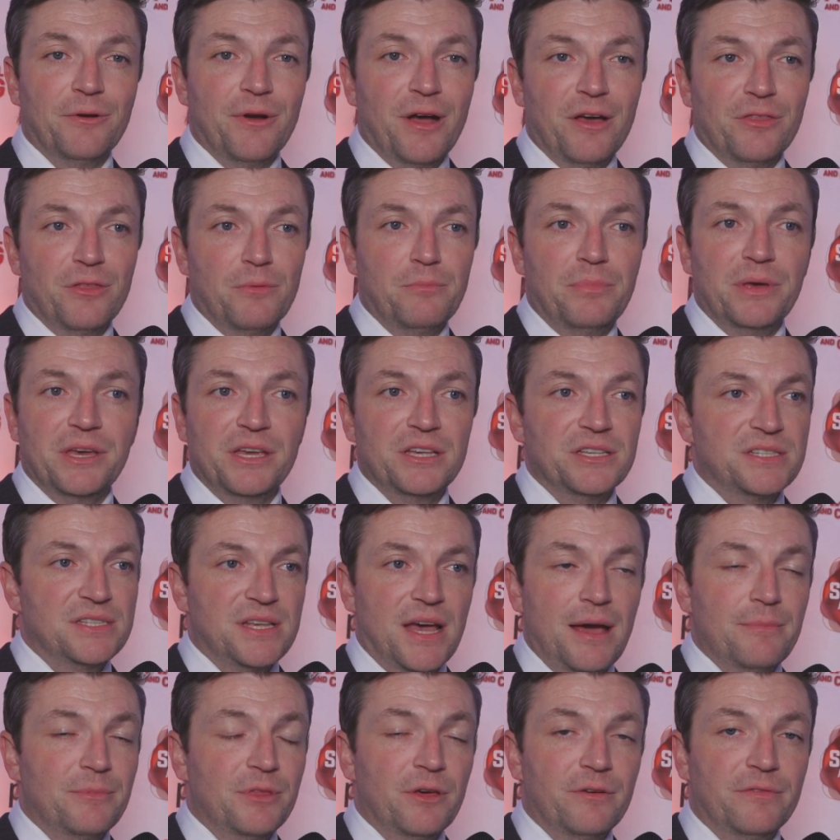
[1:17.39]
around the biggest
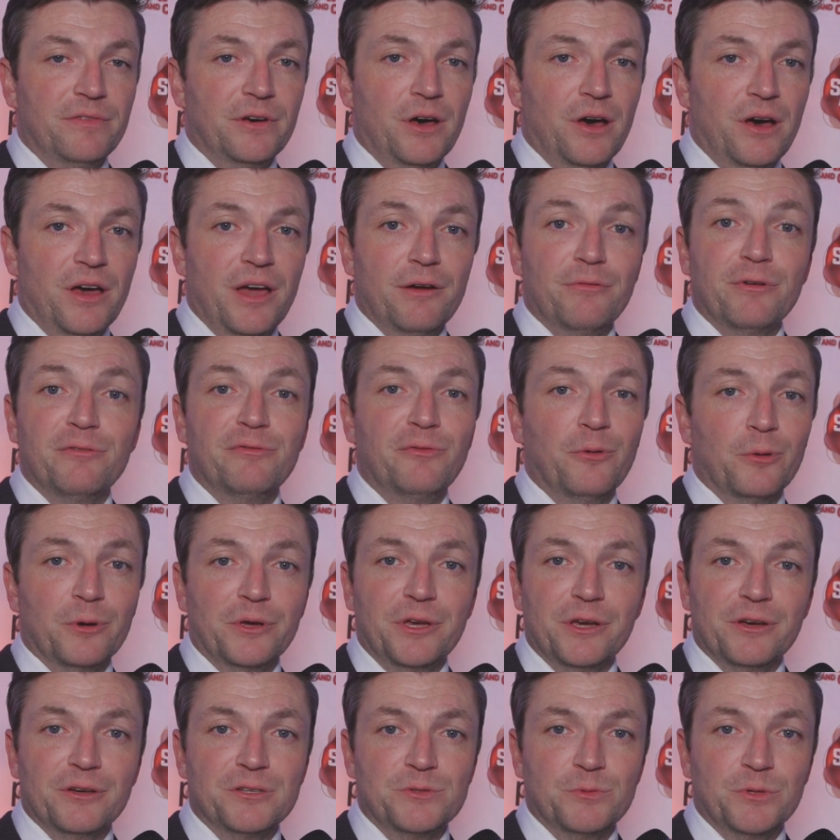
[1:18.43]
time of every 4
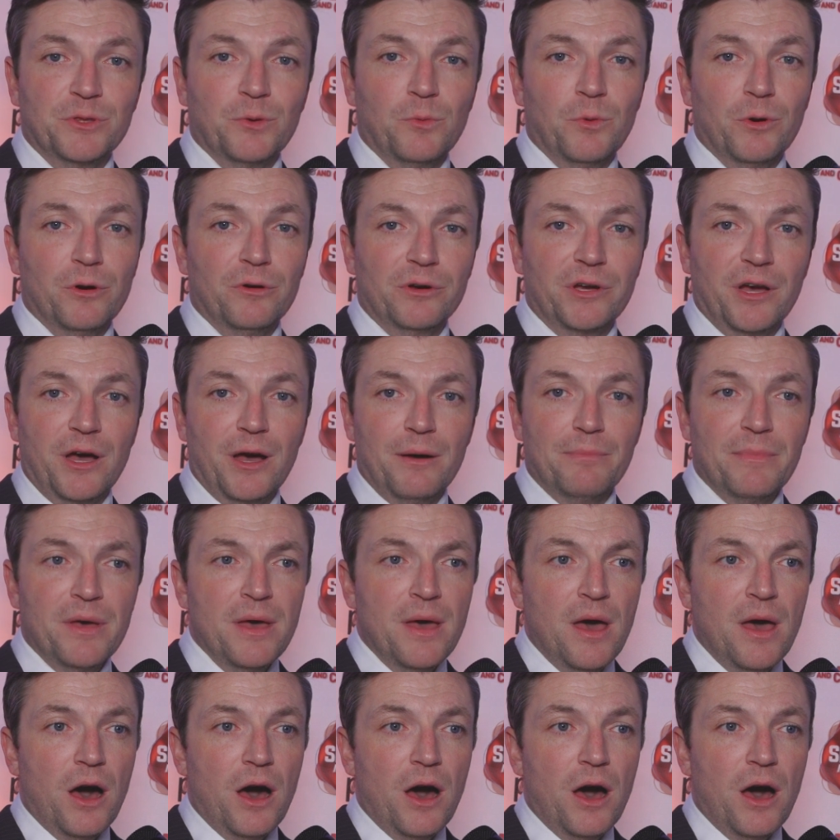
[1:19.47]
years with the World Cup.